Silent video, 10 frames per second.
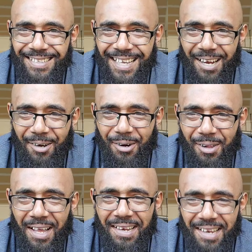That
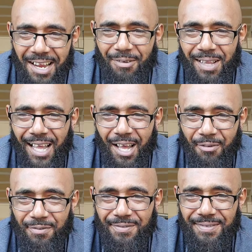girl ain't never
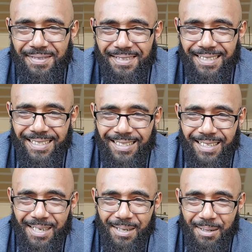left.
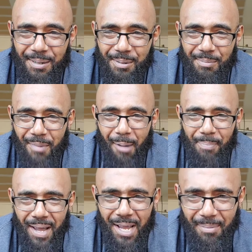My
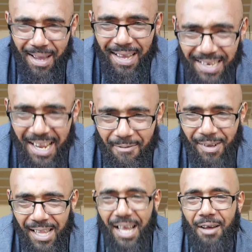babe ain't never
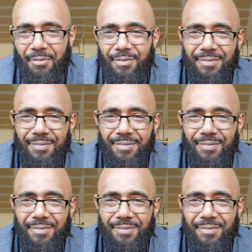left.